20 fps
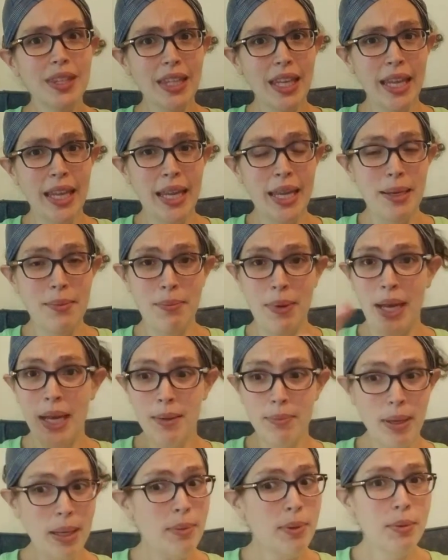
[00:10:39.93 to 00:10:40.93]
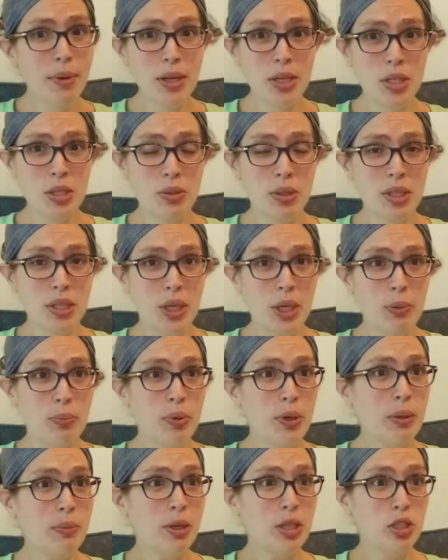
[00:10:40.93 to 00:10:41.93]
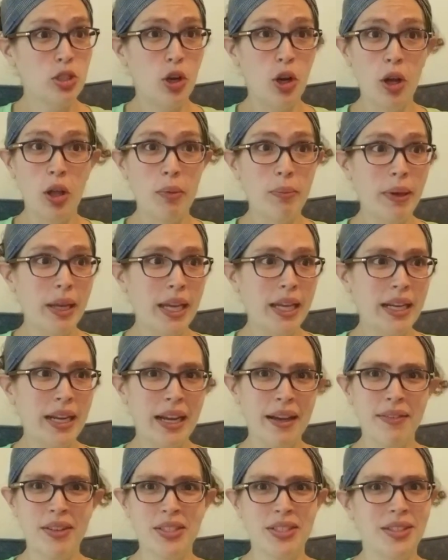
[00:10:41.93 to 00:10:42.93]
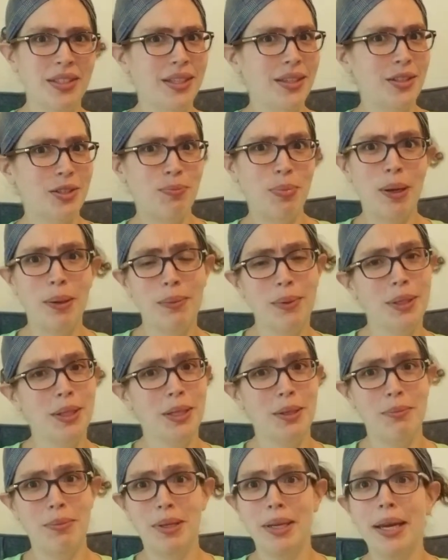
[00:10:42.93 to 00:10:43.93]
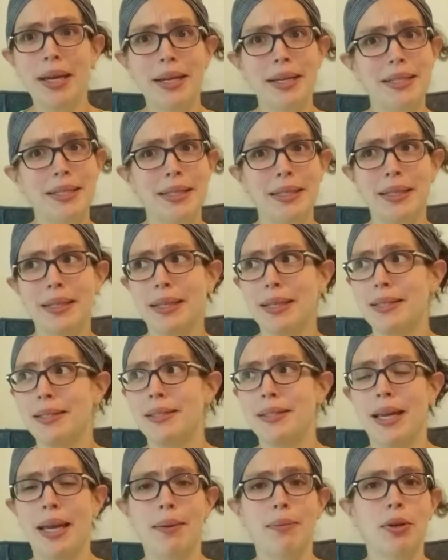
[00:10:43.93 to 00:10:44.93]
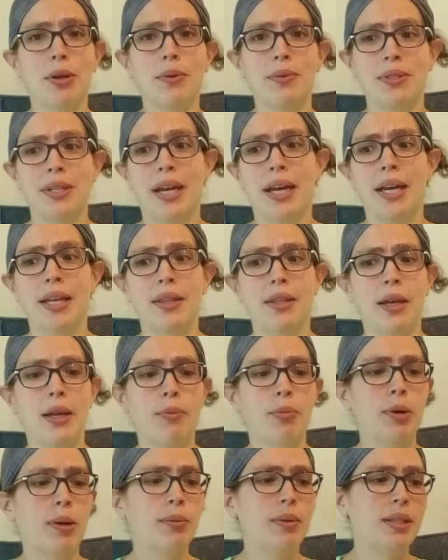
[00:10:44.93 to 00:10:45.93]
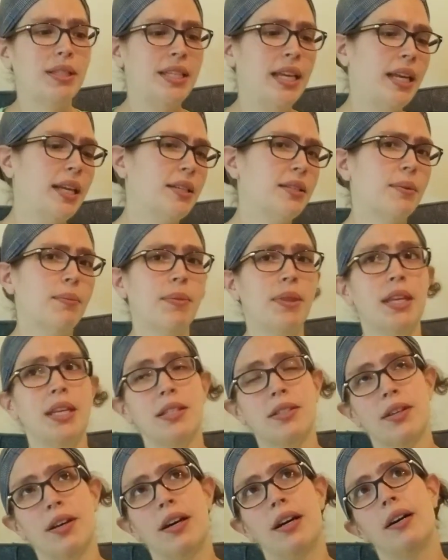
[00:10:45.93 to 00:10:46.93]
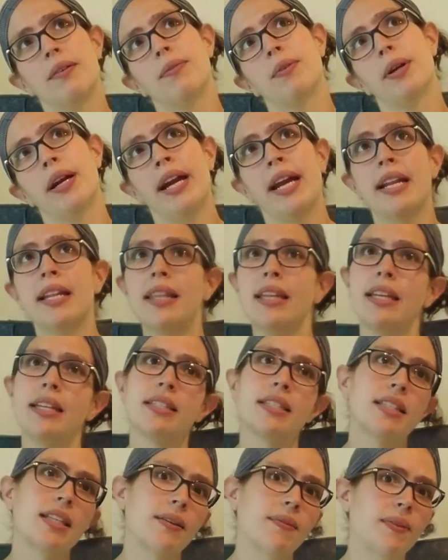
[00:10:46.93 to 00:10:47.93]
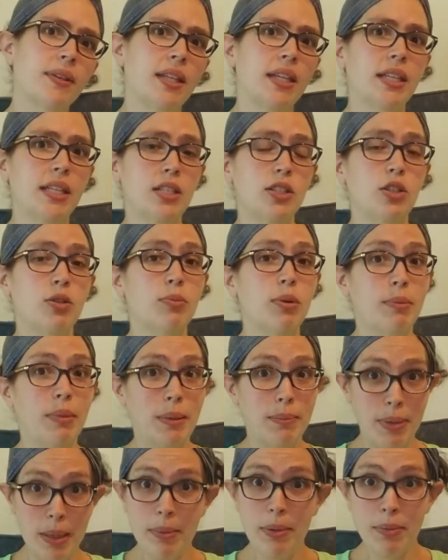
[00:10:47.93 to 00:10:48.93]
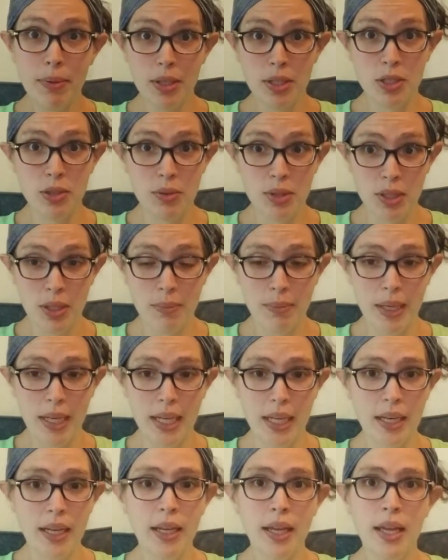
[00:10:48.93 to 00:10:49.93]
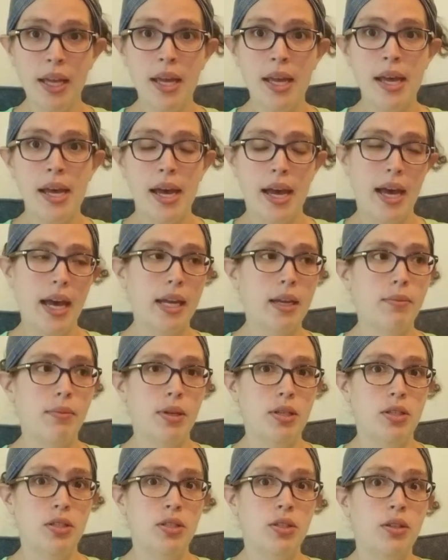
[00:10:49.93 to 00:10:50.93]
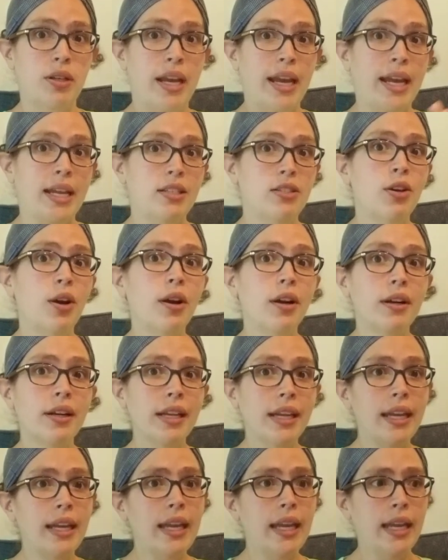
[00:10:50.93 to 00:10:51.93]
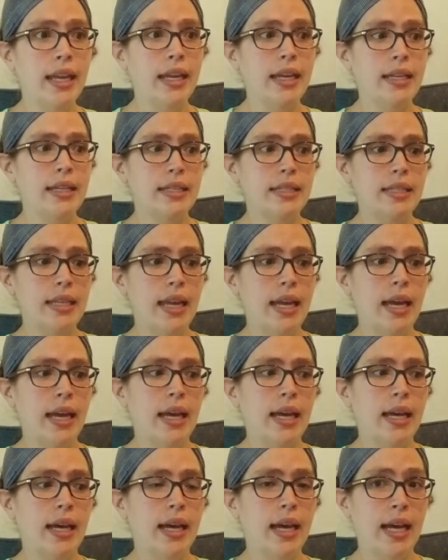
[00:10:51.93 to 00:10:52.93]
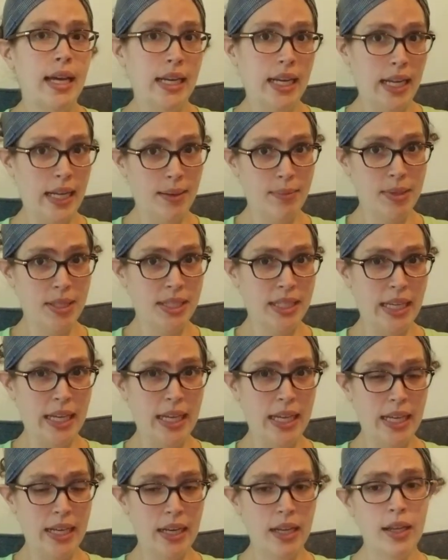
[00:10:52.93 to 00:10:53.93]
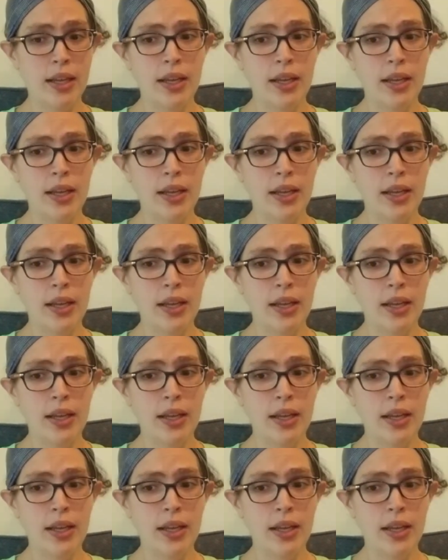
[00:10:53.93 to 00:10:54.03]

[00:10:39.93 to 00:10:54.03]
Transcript: And my baby registries are pretty much all made. Obviously, there's probably going to be editing as time goes on. I'll probably take some things off or add things as I feel I need to, but my baby registries are made. I am registered at Target and on Amazon.